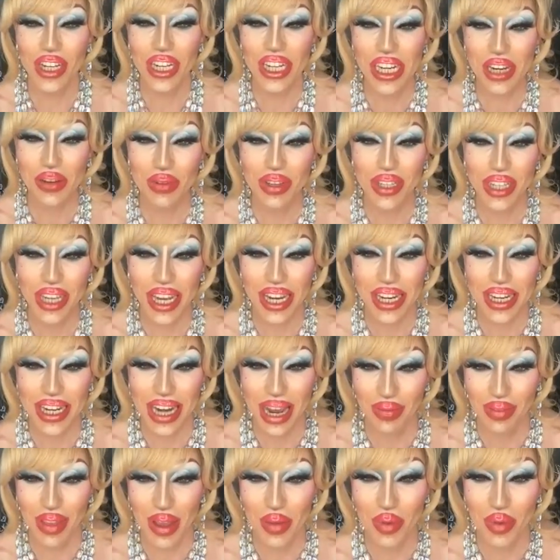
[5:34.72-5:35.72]
Dee Dee was
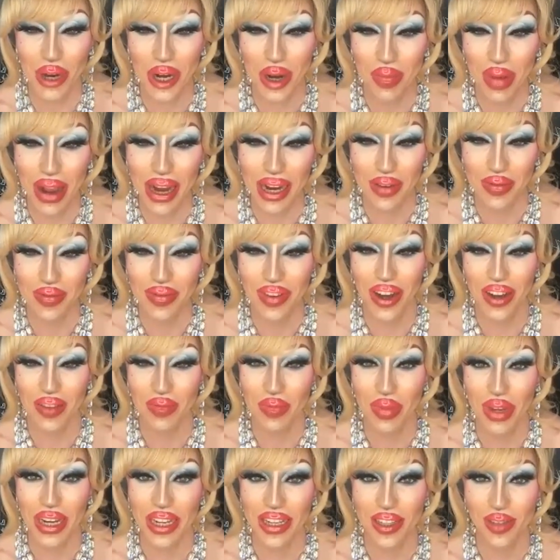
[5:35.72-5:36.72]
kidnapped, they'd bring her back in 5
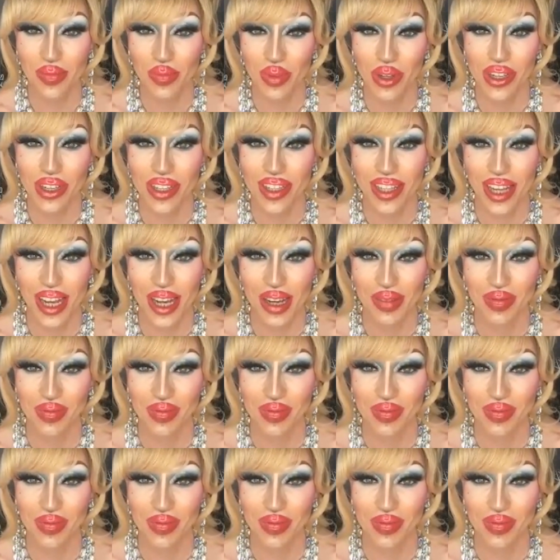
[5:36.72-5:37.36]
minutes because,